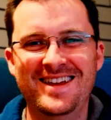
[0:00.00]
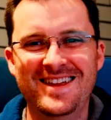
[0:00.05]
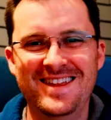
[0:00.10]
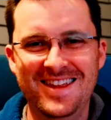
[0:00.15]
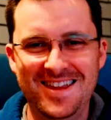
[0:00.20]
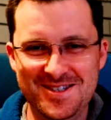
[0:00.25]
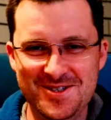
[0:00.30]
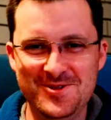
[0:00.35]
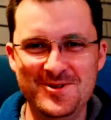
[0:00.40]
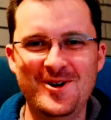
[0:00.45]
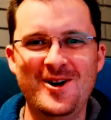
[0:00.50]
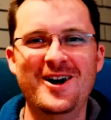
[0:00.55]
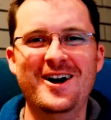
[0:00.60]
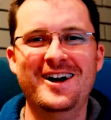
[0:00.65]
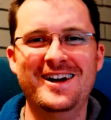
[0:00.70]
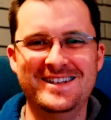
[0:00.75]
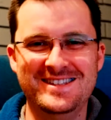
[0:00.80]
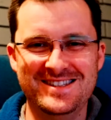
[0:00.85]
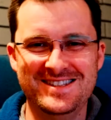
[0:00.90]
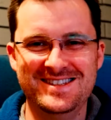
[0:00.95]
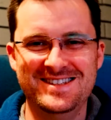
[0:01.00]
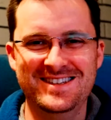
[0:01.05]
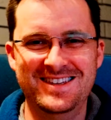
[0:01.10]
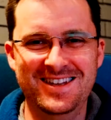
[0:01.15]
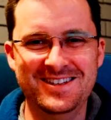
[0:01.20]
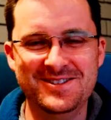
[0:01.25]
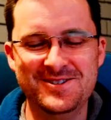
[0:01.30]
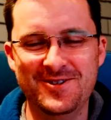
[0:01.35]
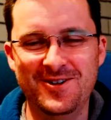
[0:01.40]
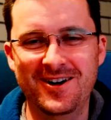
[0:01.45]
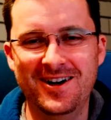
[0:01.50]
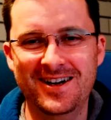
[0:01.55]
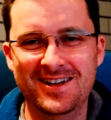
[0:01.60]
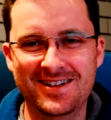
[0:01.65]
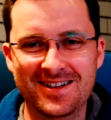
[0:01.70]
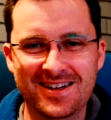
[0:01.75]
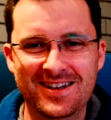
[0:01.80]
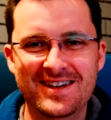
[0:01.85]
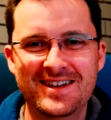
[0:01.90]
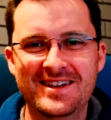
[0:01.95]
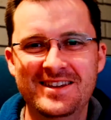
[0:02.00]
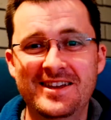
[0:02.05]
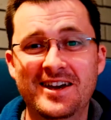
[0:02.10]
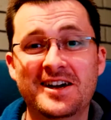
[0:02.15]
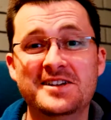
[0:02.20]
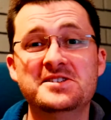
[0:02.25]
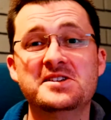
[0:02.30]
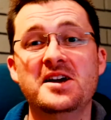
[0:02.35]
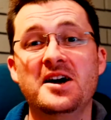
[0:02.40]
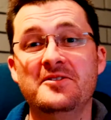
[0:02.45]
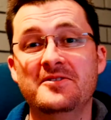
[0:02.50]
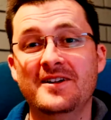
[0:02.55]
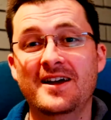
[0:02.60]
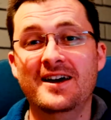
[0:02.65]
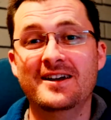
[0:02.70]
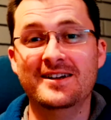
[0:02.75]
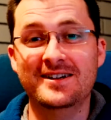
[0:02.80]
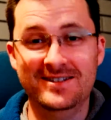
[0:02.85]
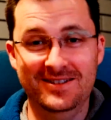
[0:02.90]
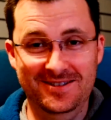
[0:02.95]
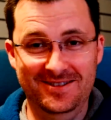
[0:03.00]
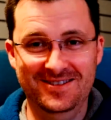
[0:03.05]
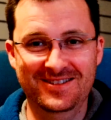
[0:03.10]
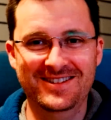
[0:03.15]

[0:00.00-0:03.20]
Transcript: That's right. That's right. The ex-governor.